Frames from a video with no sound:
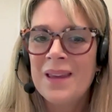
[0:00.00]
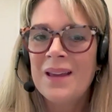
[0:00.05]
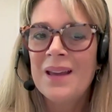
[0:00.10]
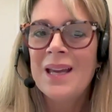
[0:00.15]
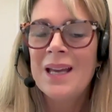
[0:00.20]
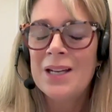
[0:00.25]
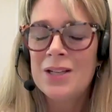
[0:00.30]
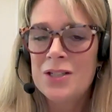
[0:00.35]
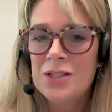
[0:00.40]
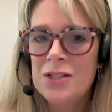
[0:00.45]

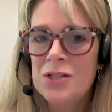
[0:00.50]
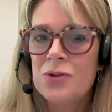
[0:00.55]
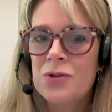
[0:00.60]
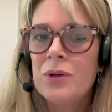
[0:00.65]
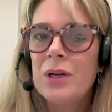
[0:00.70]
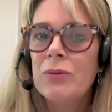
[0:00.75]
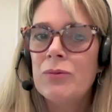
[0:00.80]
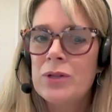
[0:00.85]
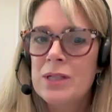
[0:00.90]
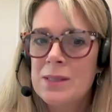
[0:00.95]

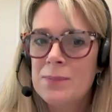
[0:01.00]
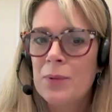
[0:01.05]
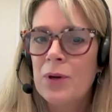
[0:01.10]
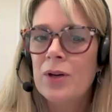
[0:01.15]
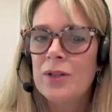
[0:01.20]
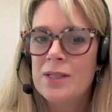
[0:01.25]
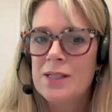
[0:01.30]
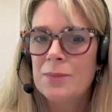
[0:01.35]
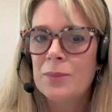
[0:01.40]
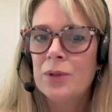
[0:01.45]
industry
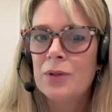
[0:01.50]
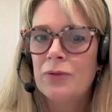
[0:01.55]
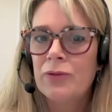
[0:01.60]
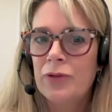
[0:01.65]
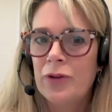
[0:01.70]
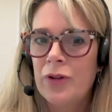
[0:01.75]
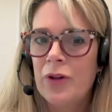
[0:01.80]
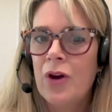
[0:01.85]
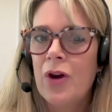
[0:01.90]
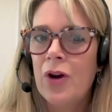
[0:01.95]
responsible
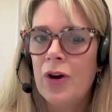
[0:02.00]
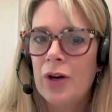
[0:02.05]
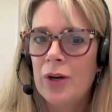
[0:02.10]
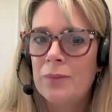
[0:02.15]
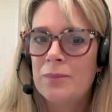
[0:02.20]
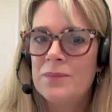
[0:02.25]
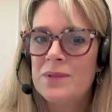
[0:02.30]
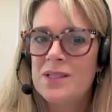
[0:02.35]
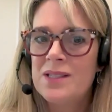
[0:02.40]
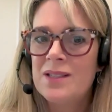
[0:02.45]
for the
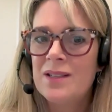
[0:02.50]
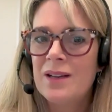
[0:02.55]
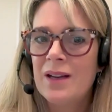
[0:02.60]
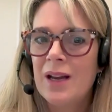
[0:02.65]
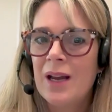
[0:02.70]
harms.